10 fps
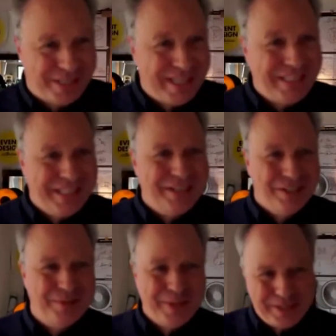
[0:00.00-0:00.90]
plus 10
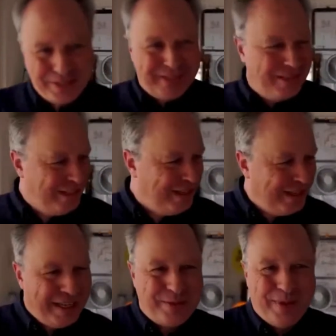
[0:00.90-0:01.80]
years because
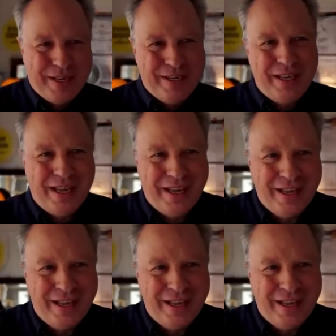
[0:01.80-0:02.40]
it's been